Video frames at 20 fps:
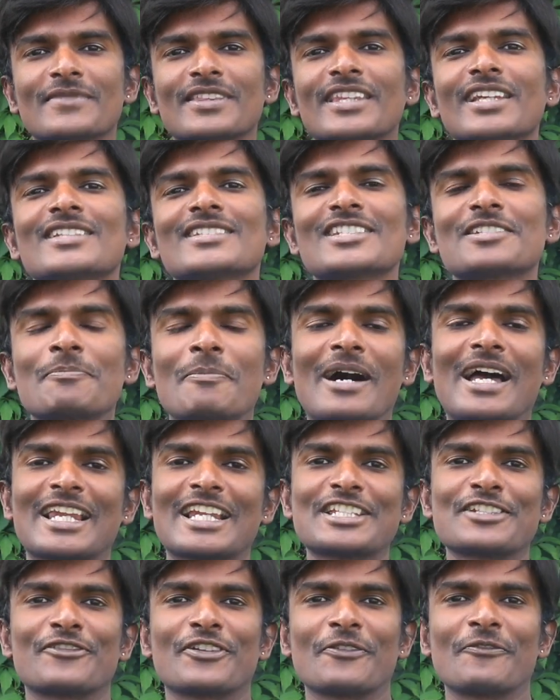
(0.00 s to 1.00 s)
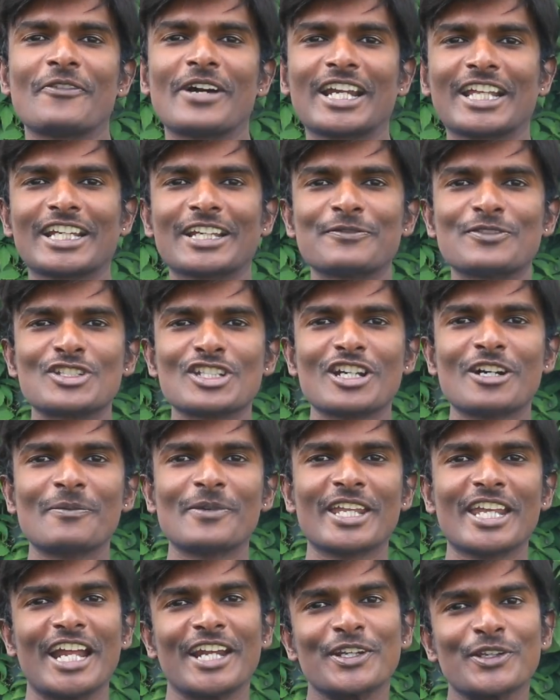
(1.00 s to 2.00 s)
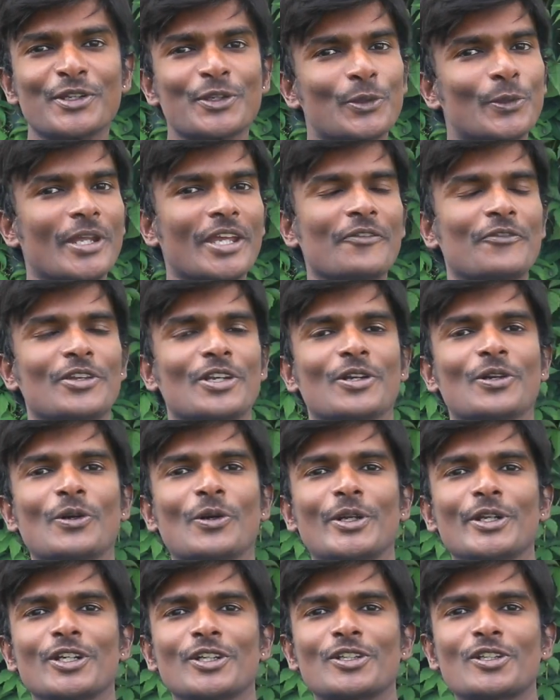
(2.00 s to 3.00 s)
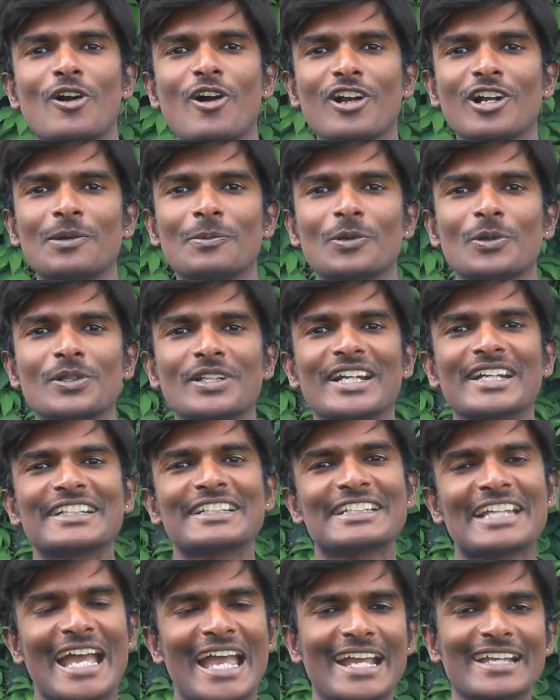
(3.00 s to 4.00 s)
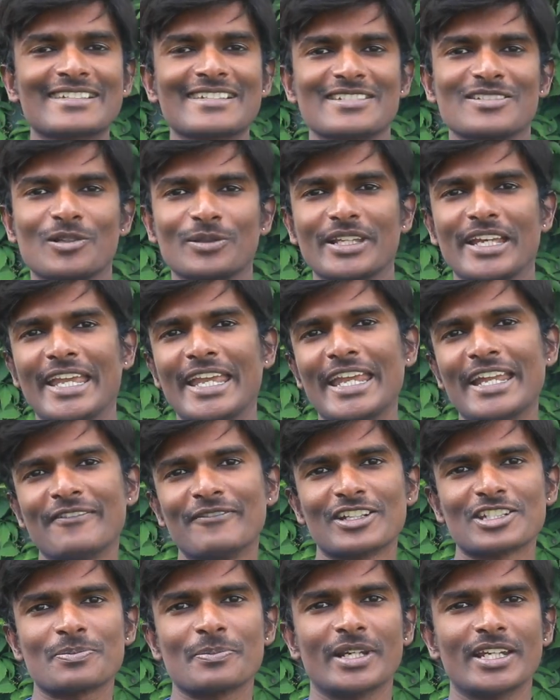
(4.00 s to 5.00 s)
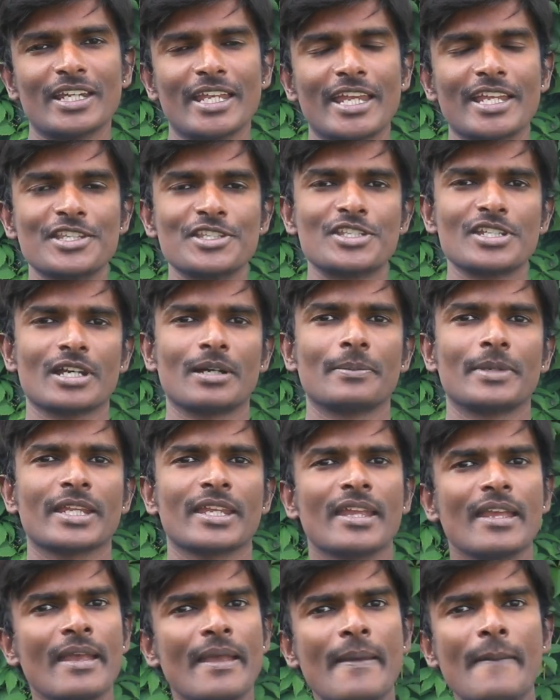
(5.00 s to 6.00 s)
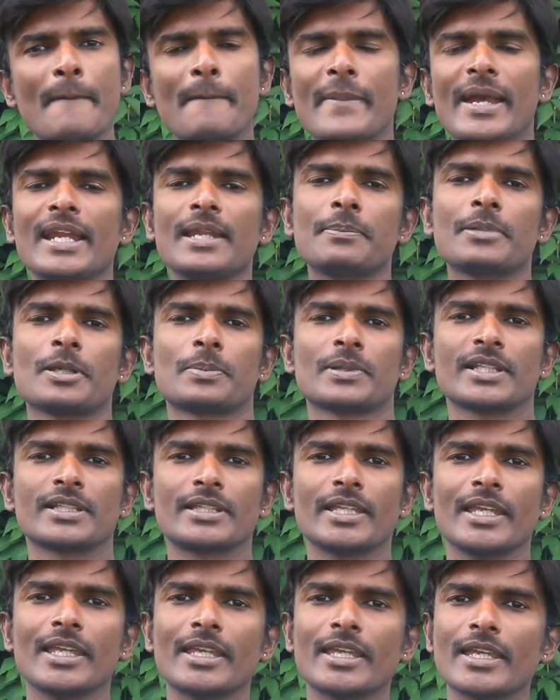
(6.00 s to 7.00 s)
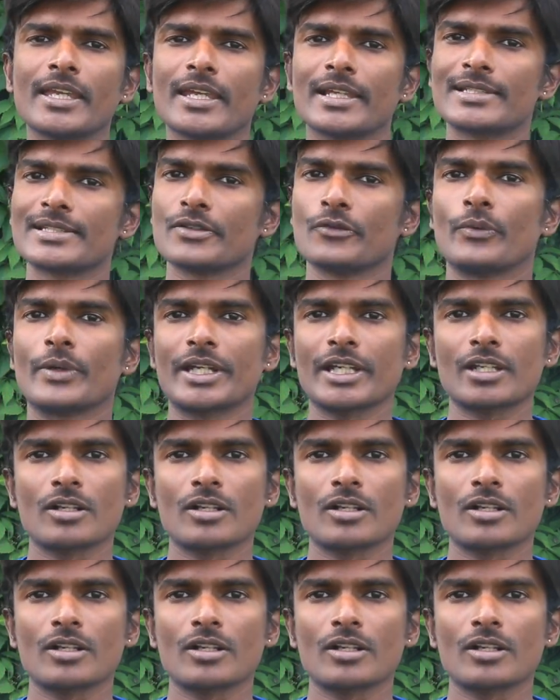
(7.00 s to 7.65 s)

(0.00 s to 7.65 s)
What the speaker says: this is Balaji from Vanakkam, Germany, and today we are going to talk about the taxes on the investment in Germany. Many people are thinking it's a very